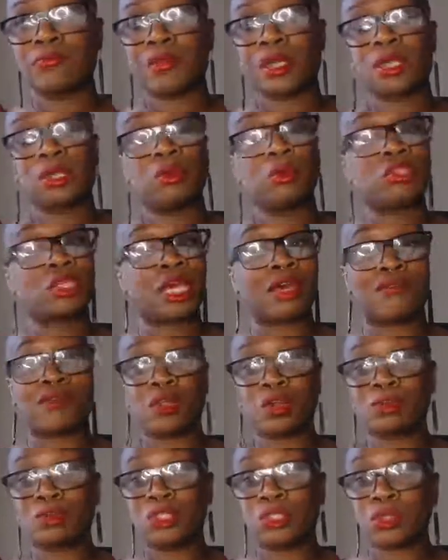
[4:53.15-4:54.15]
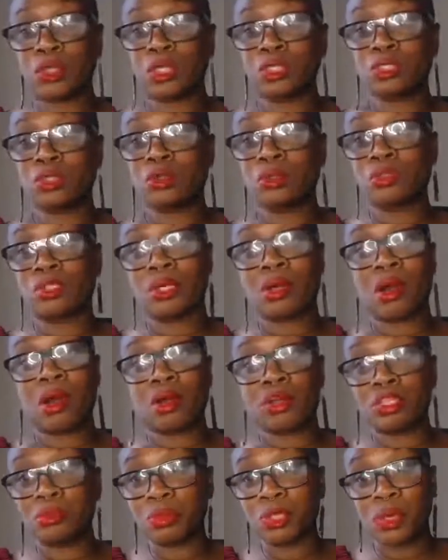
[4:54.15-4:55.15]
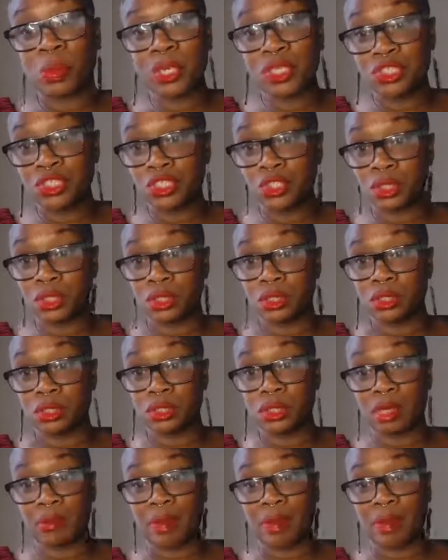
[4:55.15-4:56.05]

And you also have an opportunity to also ask me questions